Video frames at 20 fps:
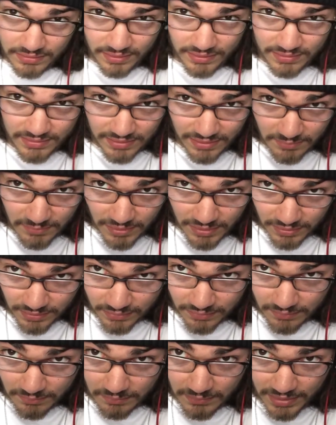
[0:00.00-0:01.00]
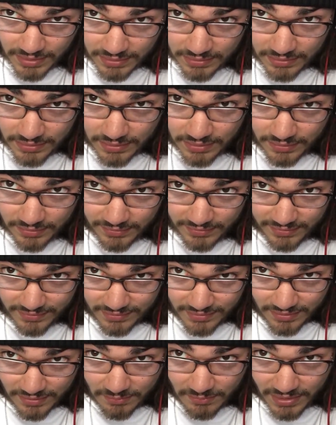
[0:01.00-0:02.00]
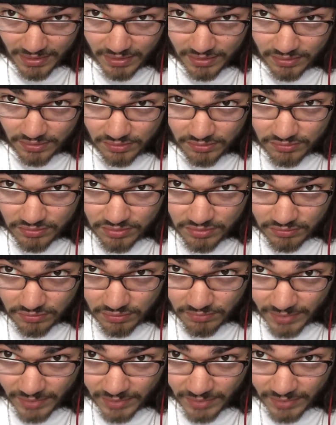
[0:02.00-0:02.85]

You guys like my unusual,